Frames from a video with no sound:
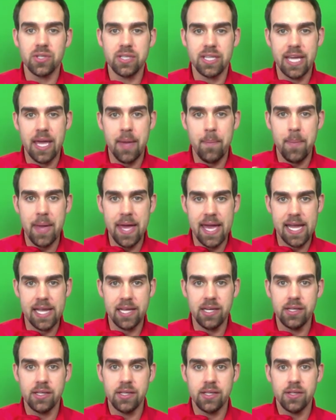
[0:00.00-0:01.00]
to get
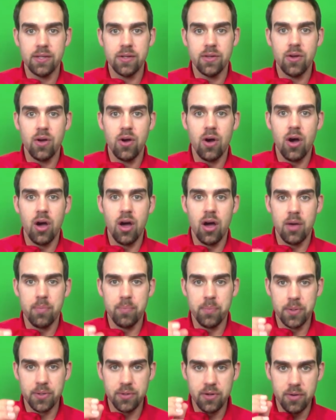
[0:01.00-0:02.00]
paid a
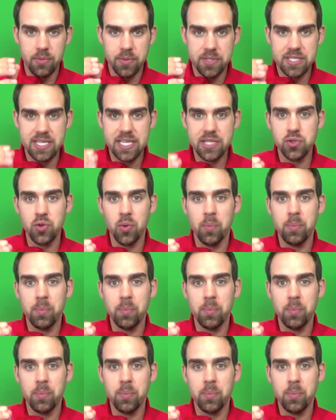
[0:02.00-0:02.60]
residual